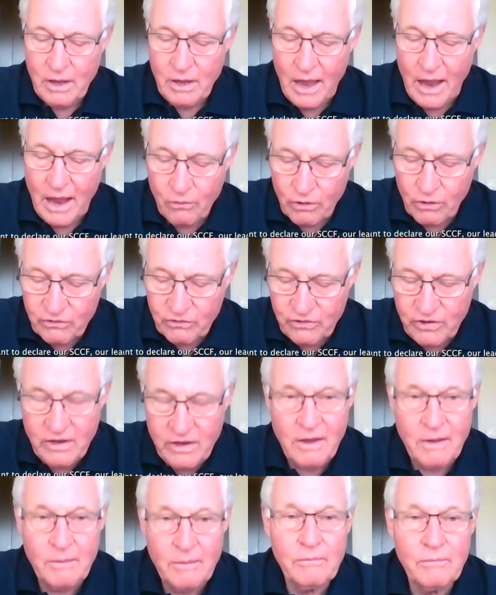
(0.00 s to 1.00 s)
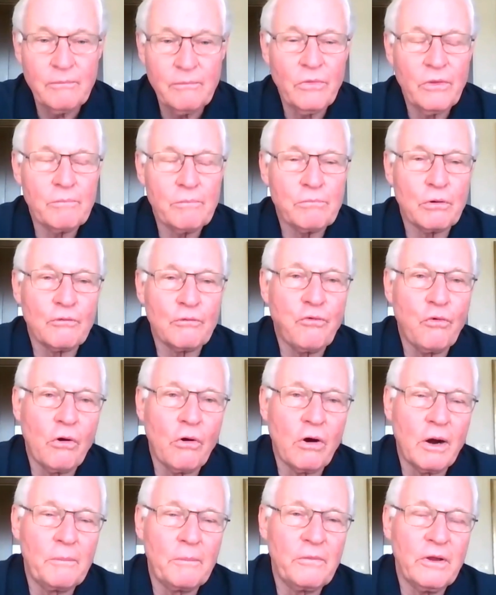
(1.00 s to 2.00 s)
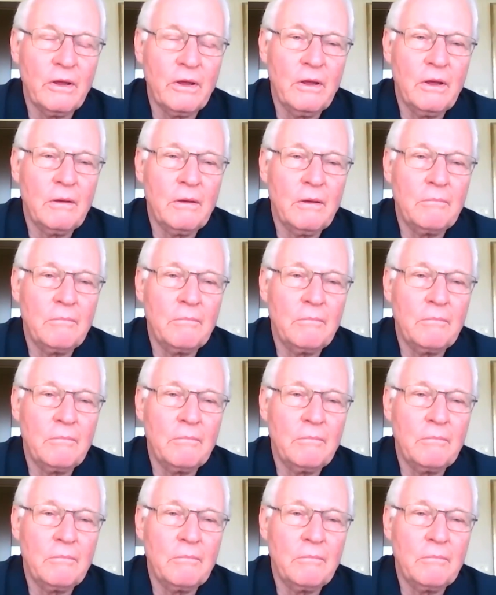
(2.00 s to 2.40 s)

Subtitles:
our team performed